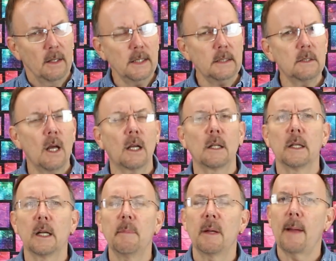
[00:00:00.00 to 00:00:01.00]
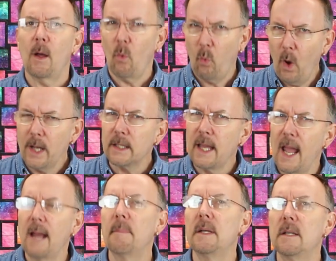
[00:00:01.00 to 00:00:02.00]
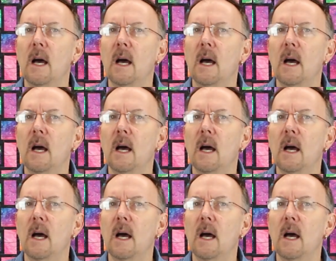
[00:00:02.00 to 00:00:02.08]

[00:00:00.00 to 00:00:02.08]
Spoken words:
Let's talk a little bit about what can be